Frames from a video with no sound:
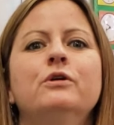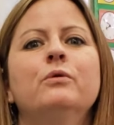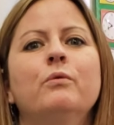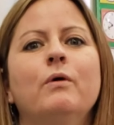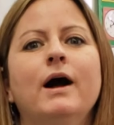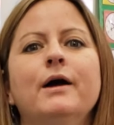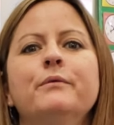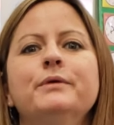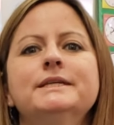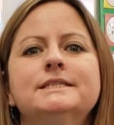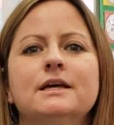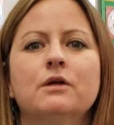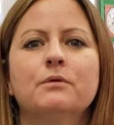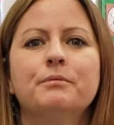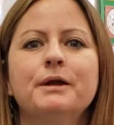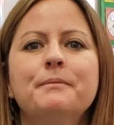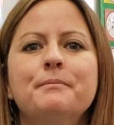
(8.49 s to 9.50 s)
why we
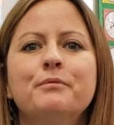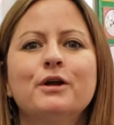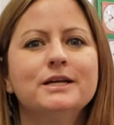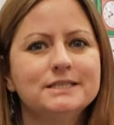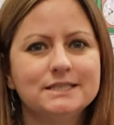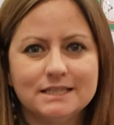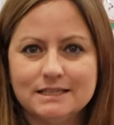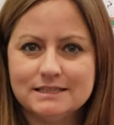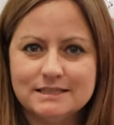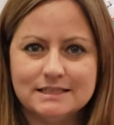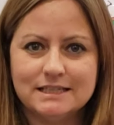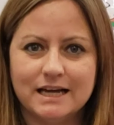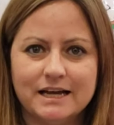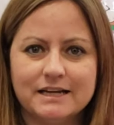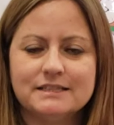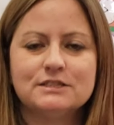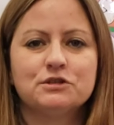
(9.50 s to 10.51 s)
celebrate President's Day.